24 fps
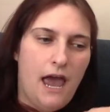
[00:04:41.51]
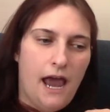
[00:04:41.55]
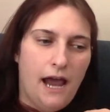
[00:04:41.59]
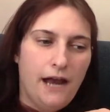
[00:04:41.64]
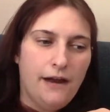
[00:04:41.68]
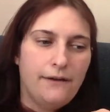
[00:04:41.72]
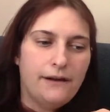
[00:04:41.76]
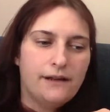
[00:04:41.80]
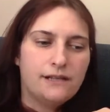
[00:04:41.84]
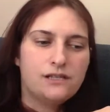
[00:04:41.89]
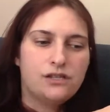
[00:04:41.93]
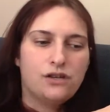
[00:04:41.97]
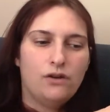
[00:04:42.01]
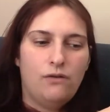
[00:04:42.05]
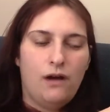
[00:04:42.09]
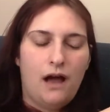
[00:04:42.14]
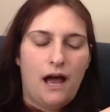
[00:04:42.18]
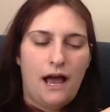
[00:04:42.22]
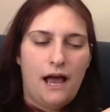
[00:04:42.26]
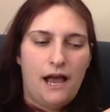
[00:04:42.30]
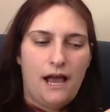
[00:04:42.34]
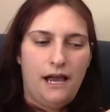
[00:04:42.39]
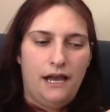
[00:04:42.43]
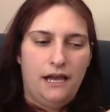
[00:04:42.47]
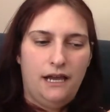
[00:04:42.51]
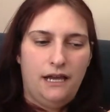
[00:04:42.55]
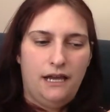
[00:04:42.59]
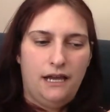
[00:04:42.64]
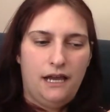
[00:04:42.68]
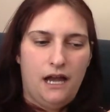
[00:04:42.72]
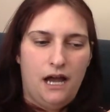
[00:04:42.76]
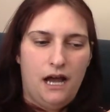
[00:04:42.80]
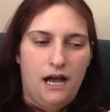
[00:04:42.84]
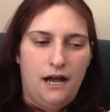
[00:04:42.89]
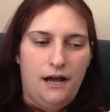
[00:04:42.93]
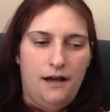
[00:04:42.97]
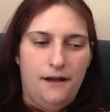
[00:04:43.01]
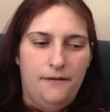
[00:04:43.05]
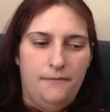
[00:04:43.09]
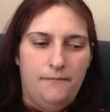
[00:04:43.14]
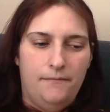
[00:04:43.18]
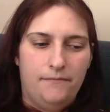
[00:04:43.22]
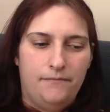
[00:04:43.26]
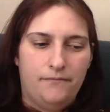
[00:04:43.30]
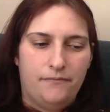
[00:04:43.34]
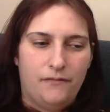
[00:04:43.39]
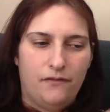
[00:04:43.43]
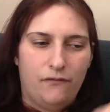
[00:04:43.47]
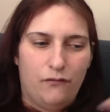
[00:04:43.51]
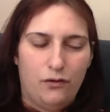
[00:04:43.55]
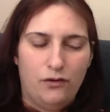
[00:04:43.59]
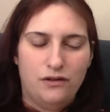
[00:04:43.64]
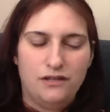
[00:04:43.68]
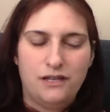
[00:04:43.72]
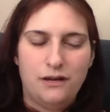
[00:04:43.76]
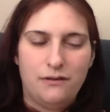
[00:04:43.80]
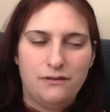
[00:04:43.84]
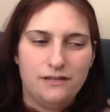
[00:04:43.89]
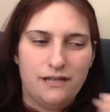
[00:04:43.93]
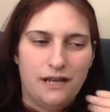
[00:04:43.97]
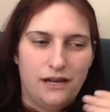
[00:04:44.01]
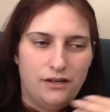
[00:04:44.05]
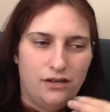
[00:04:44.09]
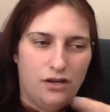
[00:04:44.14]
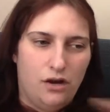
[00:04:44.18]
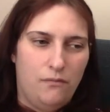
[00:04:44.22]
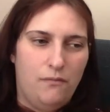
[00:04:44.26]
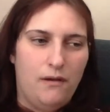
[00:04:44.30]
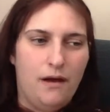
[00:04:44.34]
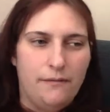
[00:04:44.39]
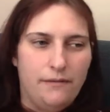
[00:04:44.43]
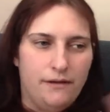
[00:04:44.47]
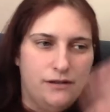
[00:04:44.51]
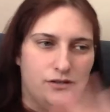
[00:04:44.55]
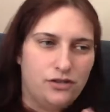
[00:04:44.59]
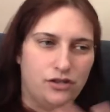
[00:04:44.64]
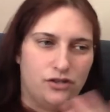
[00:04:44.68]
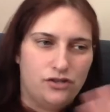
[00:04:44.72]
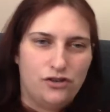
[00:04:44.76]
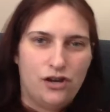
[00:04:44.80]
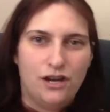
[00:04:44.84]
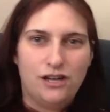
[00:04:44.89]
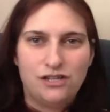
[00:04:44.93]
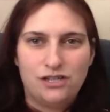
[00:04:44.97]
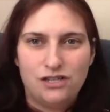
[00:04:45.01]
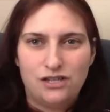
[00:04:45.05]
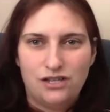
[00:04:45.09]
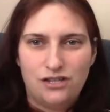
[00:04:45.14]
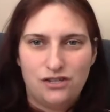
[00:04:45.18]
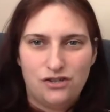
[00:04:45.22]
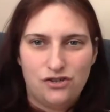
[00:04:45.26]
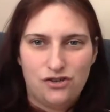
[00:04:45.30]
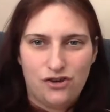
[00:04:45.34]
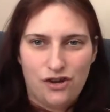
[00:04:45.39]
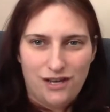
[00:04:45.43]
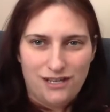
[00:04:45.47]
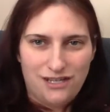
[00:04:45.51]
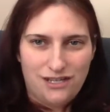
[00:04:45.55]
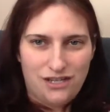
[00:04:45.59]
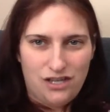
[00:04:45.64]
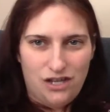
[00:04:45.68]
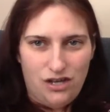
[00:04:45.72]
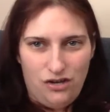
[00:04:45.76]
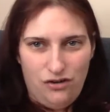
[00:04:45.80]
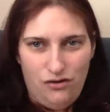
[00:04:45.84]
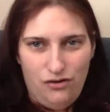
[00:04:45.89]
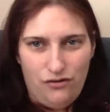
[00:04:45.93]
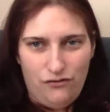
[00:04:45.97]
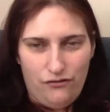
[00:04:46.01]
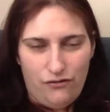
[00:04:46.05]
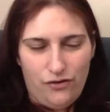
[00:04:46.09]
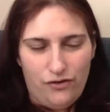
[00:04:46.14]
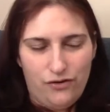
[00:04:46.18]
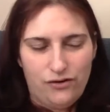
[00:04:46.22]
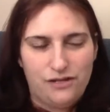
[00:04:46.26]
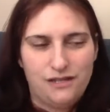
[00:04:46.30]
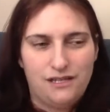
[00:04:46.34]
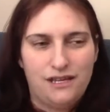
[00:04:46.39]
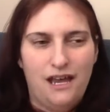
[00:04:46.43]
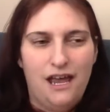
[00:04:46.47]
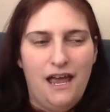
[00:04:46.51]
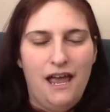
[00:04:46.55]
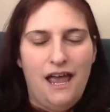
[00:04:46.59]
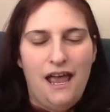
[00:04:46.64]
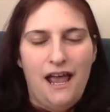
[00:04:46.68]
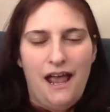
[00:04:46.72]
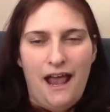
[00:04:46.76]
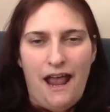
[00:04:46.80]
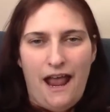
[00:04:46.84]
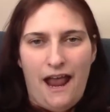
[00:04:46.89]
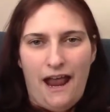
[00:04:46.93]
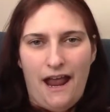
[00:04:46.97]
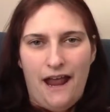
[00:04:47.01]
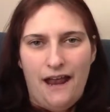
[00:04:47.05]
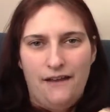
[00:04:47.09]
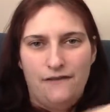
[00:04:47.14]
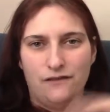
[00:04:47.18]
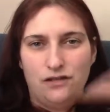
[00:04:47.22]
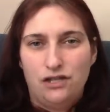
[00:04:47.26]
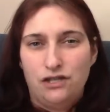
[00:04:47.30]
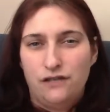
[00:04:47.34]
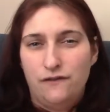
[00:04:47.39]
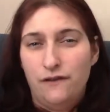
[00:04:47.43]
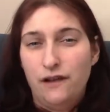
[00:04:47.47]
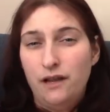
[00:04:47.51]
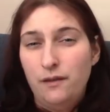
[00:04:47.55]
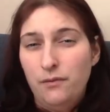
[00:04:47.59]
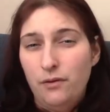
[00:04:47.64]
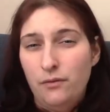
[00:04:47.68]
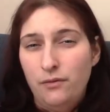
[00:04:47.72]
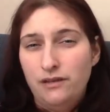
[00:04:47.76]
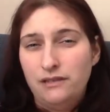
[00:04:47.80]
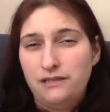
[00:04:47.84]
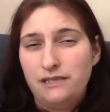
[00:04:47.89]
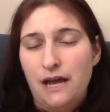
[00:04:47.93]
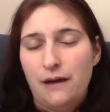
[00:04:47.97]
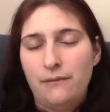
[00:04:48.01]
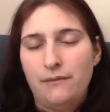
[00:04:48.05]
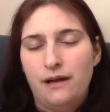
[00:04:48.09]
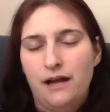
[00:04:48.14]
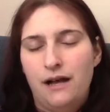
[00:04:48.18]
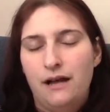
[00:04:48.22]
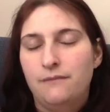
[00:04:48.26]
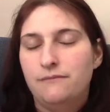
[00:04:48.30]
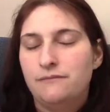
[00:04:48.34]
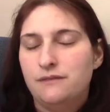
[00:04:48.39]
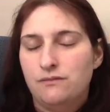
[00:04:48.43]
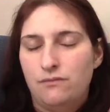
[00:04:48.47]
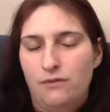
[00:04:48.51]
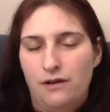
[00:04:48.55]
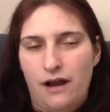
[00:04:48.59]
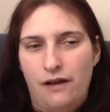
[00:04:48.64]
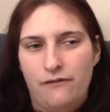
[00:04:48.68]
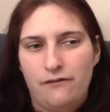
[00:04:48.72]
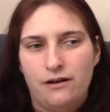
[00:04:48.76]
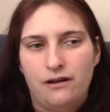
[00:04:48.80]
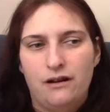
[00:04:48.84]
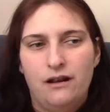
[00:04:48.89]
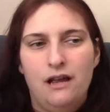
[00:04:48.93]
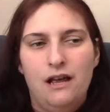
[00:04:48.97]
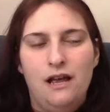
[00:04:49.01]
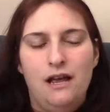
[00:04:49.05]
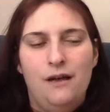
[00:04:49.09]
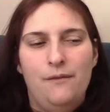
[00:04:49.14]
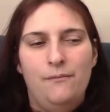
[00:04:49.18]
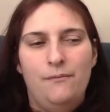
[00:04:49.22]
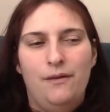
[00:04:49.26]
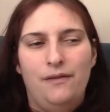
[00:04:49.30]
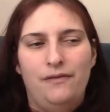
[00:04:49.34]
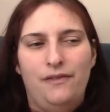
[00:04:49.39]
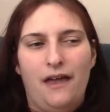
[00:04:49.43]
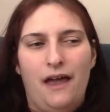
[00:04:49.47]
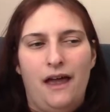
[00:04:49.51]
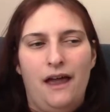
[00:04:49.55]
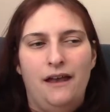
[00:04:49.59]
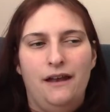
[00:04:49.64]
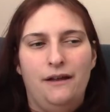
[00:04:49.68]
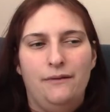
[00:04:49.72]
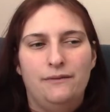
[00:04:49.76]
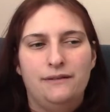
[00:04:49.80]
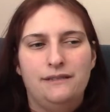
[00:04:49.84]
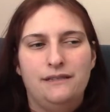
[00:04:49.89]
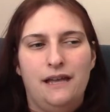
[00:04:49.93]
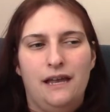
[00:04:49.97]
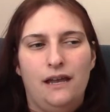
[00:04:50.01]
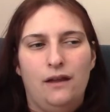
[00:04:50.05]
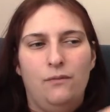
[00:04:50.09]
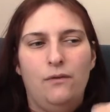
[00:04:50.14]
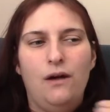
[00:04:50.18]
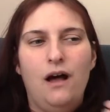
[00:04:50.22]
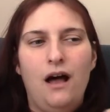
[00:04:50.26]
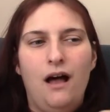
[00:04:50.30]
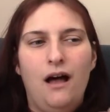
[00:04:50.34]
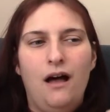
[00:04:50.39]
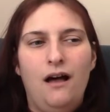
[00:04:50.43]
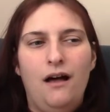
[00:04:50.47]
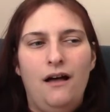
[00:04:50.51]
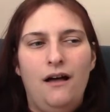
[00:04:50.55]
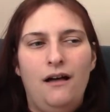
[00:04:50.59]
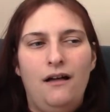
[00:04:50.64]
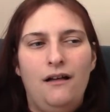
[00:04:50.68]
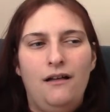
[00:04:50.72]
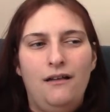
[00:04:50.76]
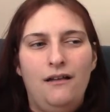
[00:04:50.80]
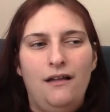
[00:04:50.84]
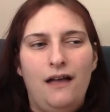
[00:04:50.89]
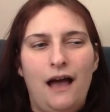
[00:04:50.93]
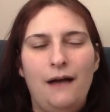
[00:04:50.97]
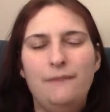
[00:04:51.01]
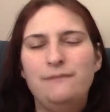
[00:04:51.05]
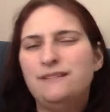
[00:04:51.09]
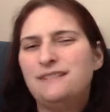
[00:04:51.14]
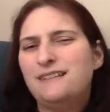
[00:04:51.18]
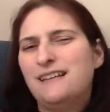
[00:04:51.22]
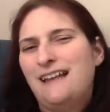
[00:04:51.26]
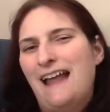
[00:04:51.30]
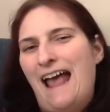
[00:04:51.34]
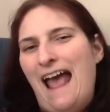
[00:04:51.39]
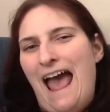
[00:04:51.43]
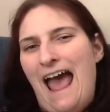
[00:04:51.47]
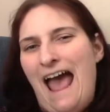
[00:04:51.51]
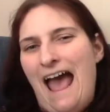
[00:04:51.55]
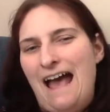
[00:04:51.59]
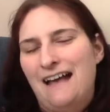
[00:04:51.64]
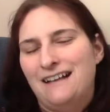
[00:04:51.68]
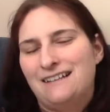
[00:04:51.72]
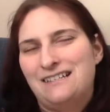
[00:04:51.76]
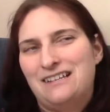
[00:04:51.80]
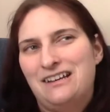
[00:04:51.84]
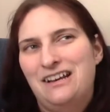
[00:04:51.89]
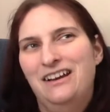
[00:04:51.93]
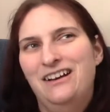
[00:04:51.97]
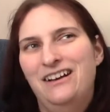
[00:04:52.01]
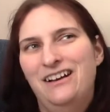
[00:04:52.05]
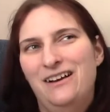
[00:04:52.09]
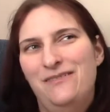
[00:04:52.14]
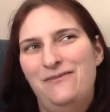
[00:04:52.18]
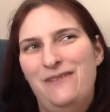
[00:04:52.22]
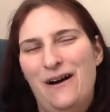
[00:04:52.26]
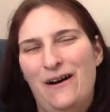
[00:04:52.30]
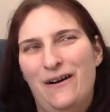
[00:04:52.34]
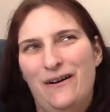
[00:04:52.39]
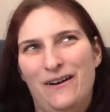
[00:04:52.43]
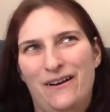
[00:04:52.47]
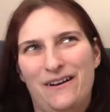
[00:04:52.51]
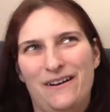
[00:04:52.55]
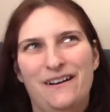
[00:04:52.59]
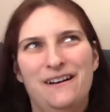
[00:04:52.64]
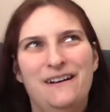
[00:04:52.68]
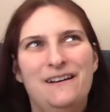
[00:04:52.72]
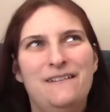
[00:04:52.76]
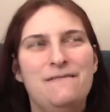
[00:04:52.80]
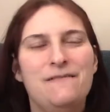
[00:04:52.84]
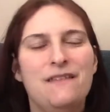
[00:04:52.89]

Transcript: Anyway, so I first I was like, nope, I'm gonna just trust the universe, and if she's available when the time comes, whatever. But then it was like, well, I'm just gonna ask about her.